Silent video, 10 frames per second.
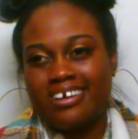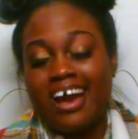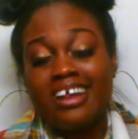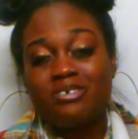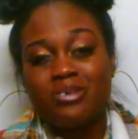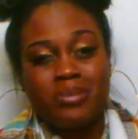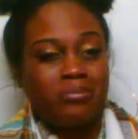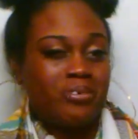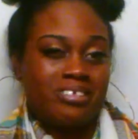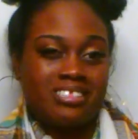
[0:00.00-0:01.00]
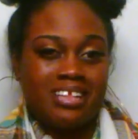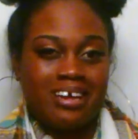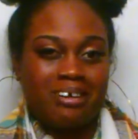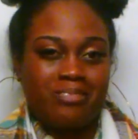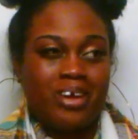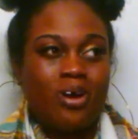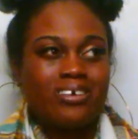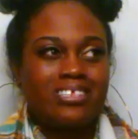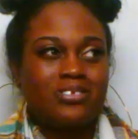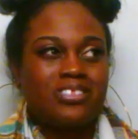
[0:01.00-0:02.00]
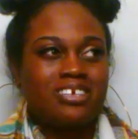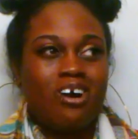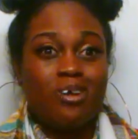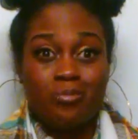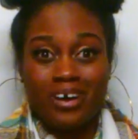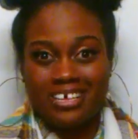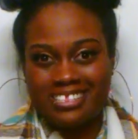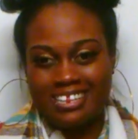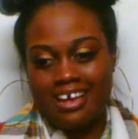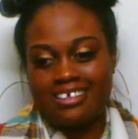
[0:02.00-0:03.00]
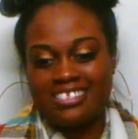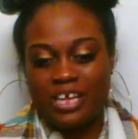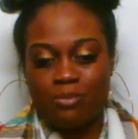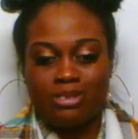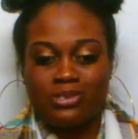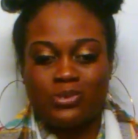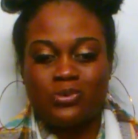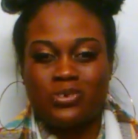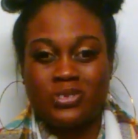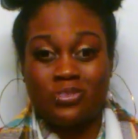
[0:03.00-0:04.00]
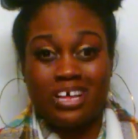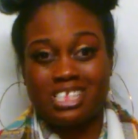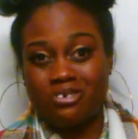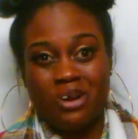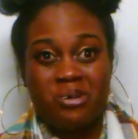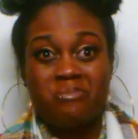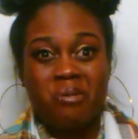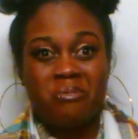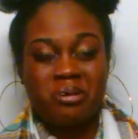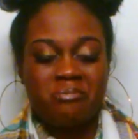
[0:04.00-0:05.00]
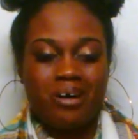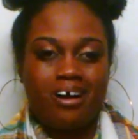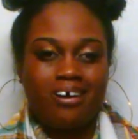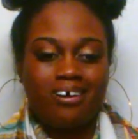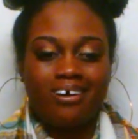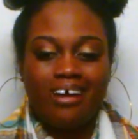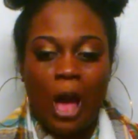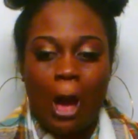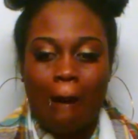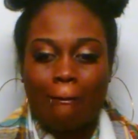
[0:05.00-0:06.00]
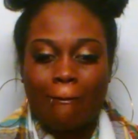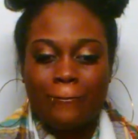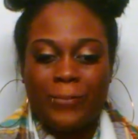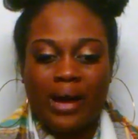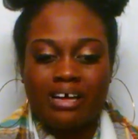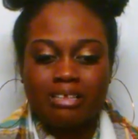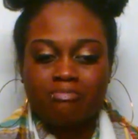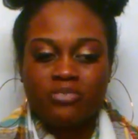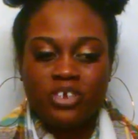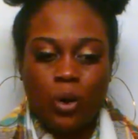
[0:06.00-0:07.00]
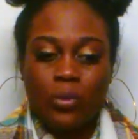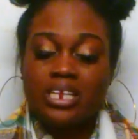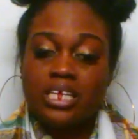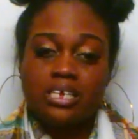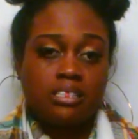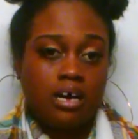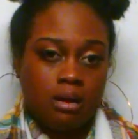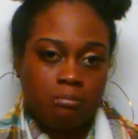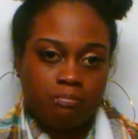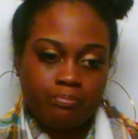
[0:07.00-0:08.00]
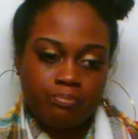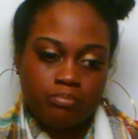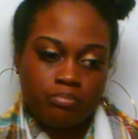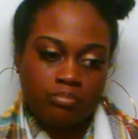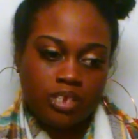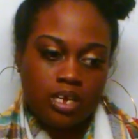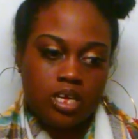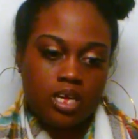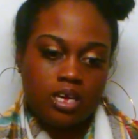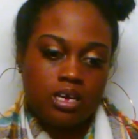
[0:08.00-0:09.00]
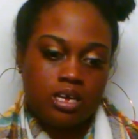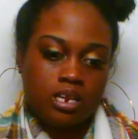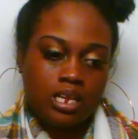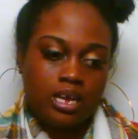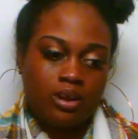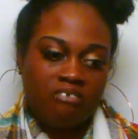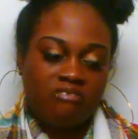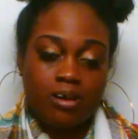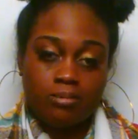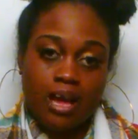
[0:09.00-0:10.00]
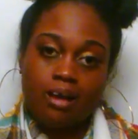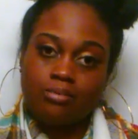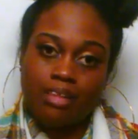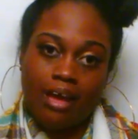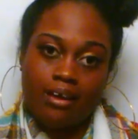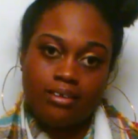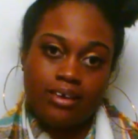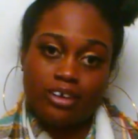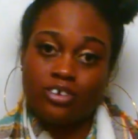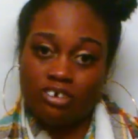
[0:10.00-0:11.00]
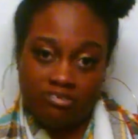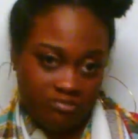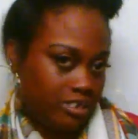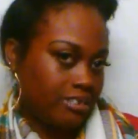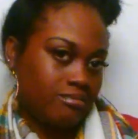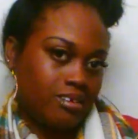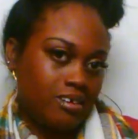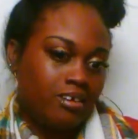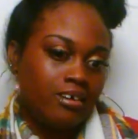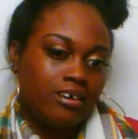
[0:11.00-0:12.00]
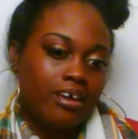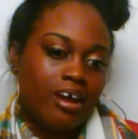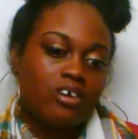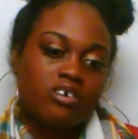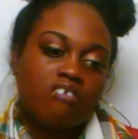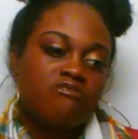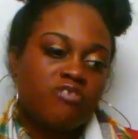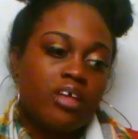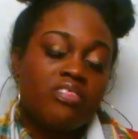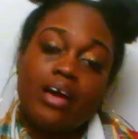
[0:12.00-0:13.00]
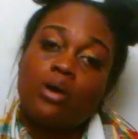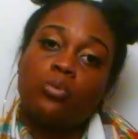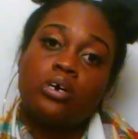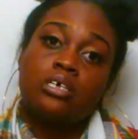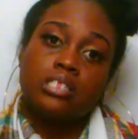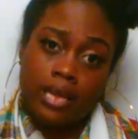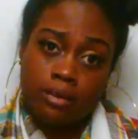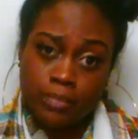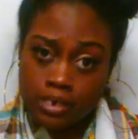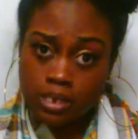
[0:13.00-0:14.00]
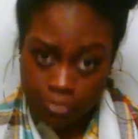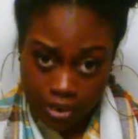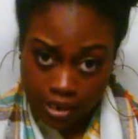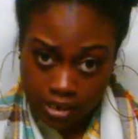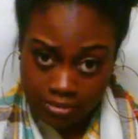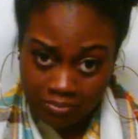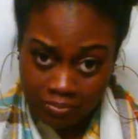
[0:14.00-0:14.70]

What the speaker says: I didn't remember his name. They always used to call him by his last name in school, so that's what I remembered him by. But, you know, we linked up, and later I found out that he had a girlfriend. He had a girlfriend that was 8 months pregnant.